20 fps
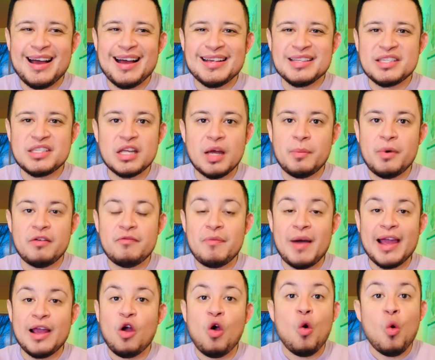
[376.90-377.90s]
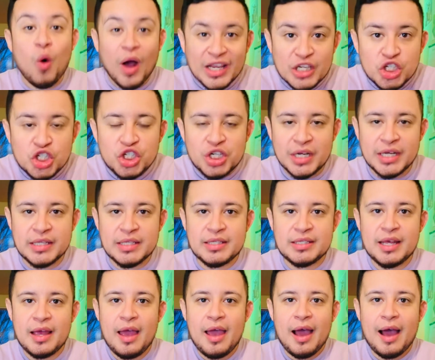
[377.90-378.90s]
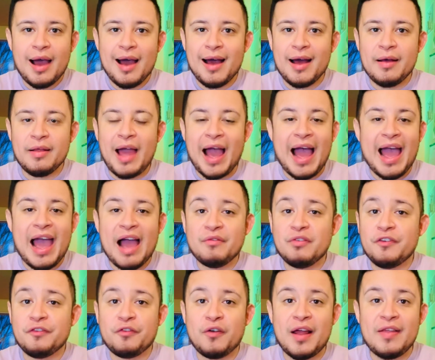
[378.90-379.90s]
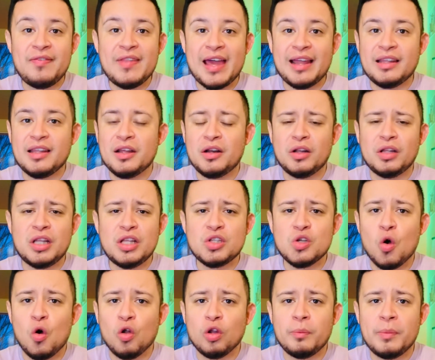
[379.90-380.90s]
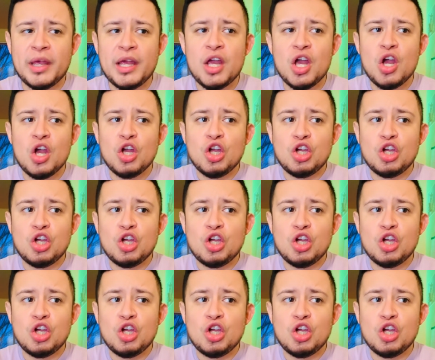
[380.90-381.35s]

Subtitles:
some of my questions. I have a friend that literally told me,